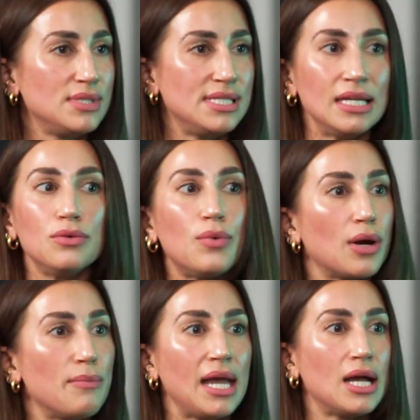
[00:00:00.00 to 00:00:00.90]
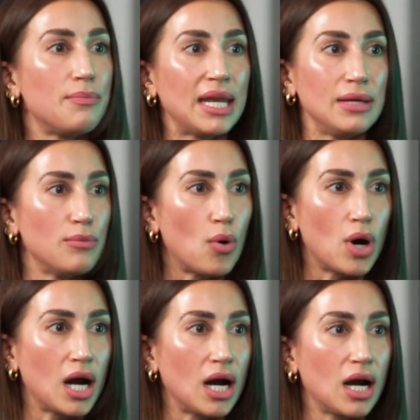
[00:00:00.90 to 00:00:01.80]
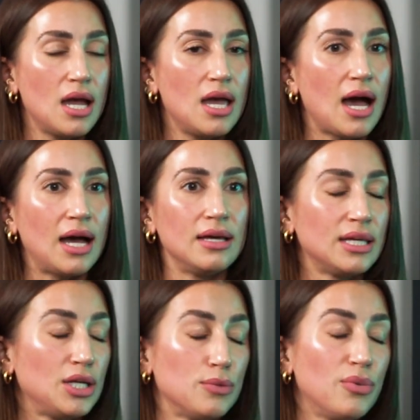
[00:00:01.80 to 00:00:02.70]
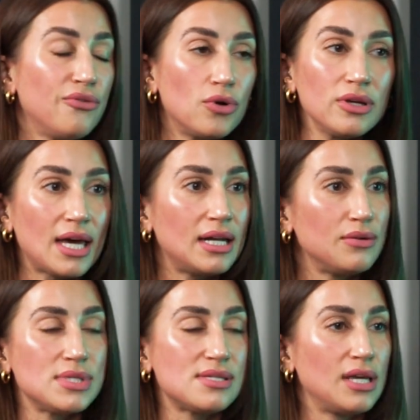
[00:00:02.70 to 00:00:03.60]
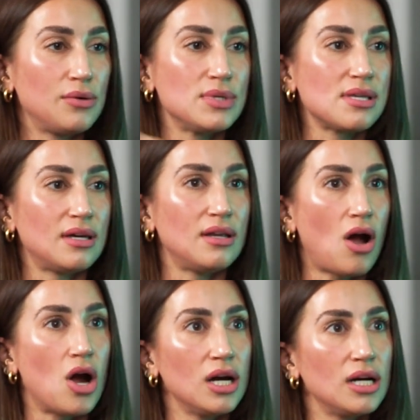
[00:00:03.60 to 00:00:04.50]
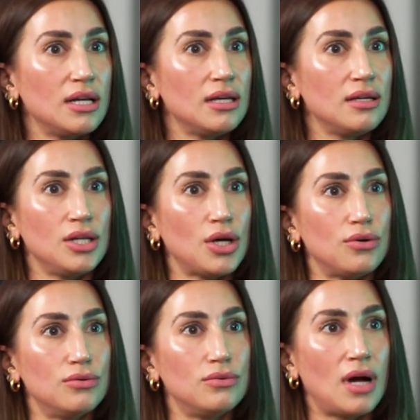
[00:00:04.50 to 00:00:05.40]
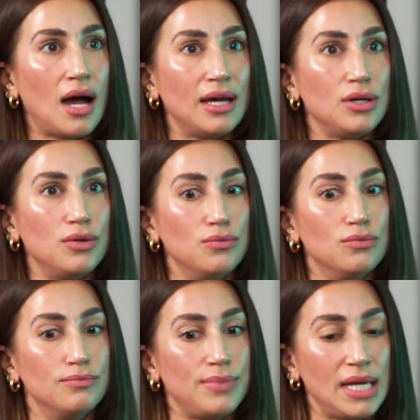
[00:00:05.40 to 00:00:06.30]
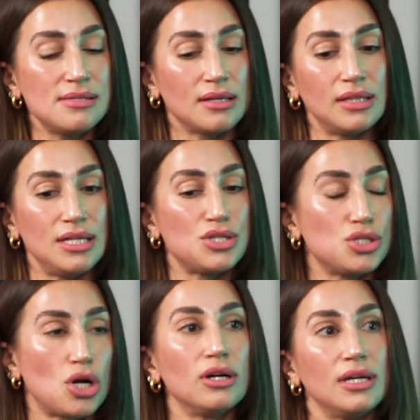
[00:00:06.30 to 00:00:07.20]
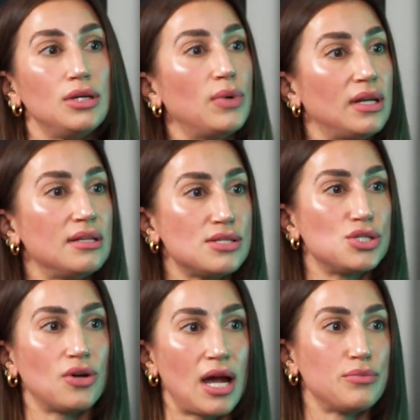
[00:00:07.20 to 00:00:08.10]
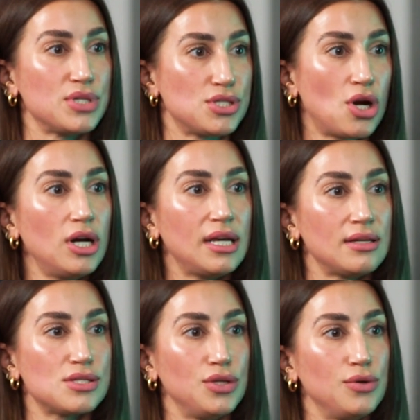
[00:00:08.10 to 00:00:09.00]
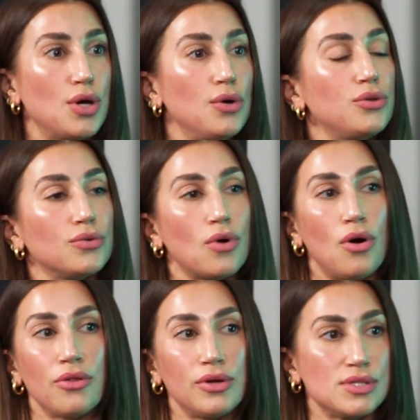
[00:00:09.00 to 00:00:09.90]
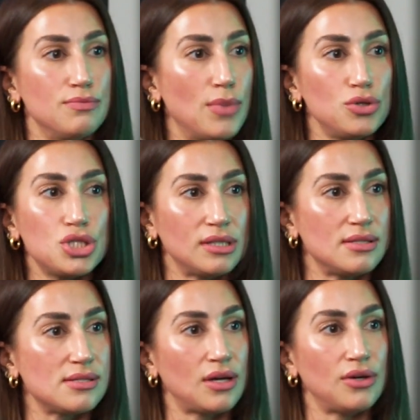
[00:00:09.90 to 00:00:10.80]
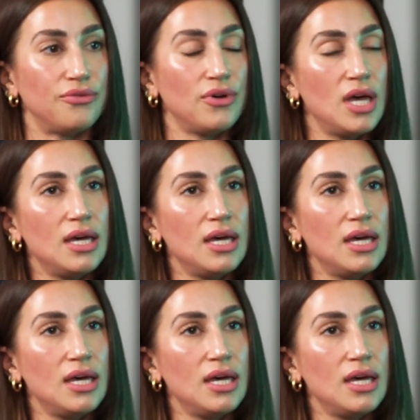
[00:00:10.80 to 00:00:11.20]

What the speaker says: didn't wear makeup anymore. Before that it was a hard, I basically started when Instagram was starting. So you go through all those motions of,